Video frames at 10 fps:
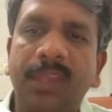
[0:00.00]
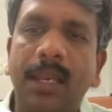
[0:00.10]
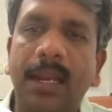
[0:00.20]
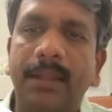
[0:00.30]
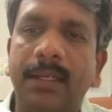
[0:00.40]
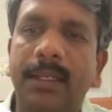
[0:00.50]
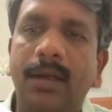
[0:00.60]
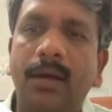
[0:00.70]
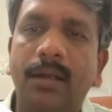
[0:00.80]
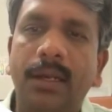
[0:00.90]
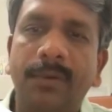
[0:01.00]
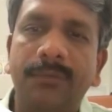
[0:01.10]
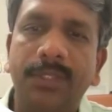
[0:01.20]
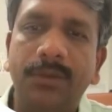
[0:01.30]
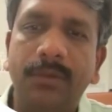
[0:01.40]
and then like on top of
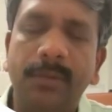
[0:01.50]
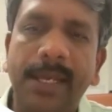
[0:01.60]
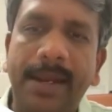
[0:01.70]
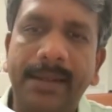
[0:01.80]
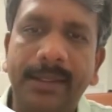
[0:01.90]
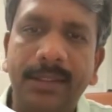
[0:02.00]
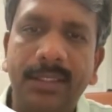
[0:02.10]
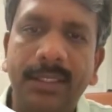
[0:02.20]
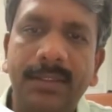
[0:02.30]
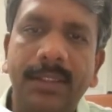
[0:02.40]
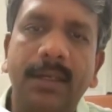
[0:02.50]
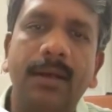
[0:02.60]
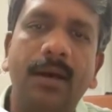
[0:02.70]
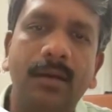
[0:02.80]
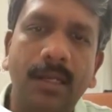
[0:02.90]
which you will be adding Nginx, and
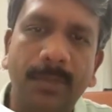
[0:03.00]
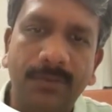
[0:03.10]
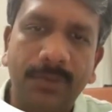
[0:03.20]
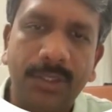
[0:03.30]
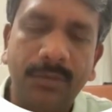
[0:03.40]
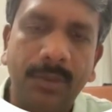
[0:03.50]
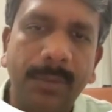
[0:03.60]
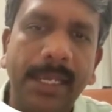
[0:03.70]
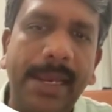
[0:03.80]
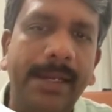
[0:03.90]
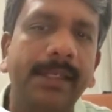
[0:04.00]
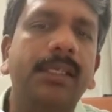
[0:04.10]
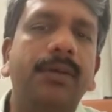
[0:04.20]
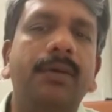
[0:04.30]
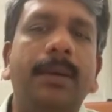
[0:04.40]
on top of which you will be adding
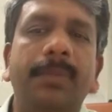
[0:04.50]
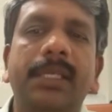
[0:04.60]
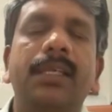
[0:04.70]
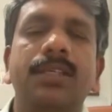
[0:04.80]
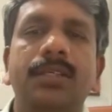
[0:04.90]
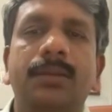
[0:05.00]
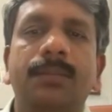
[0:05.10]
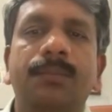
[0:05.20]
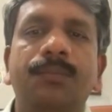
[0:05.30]
your application.